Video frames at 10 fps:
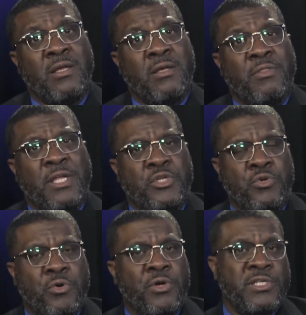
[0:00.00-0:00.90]
that
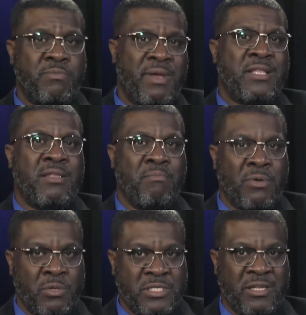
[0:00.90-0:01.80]
you're going to make the
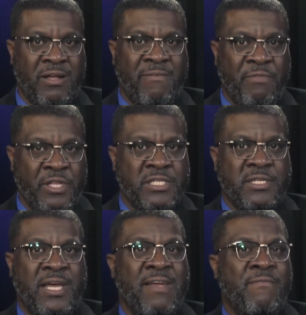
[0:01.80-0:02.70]
most of this
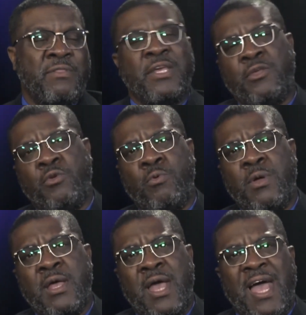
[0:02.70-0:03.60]
life and that you
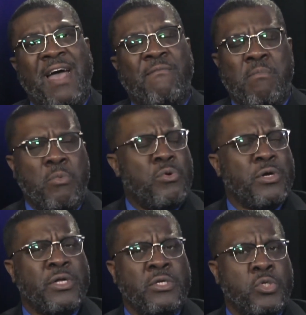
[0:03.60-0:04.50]
have more
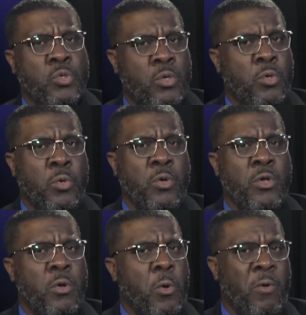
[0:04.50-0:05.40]
control
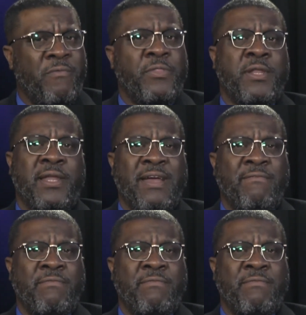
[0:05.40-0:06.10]
over the life